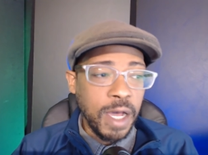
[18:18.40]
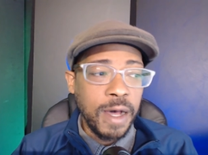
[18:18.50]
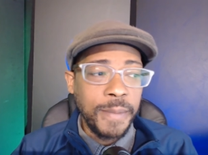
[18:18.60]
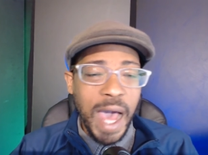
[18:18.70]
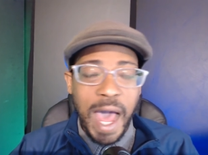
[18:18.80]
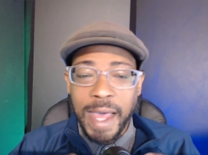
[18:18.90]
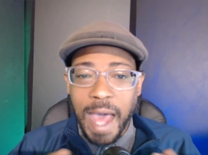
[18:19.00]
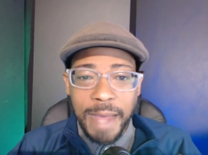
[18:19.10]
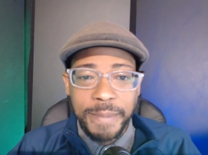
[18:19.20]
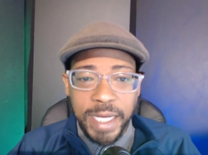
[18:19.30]
Um,
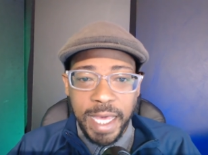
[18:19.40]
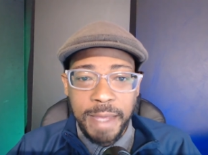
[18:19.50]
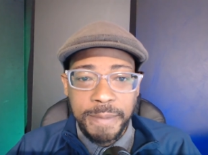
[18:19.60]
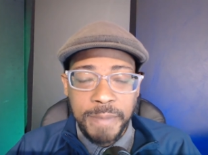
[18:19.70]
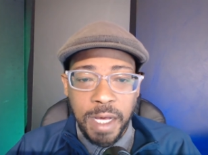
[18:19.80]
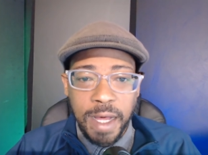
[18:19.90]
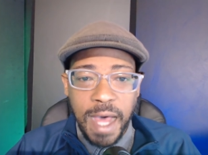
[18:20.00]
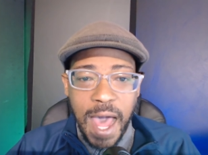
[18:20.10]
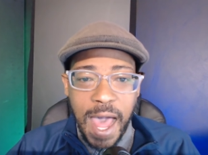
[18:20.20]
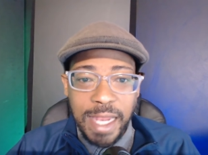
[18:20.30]
I, I, became
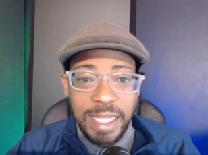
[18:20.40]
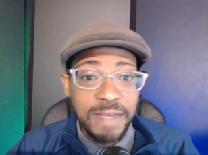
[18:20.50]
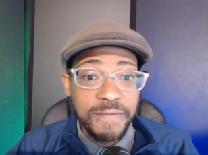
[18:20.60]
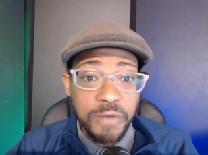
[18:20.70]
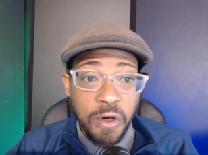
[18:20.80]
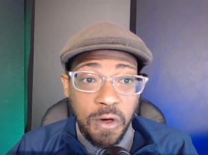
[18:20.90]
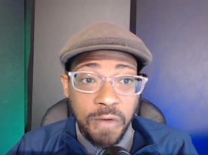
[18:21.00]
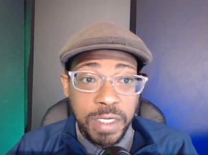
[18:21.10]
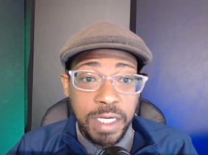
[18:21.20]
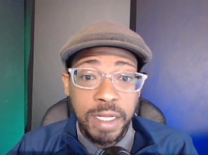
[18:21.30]
uh, highly
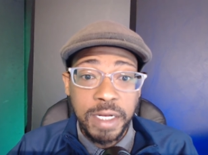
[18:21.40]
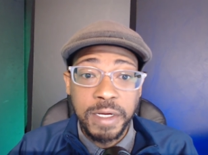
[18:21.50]
involved in,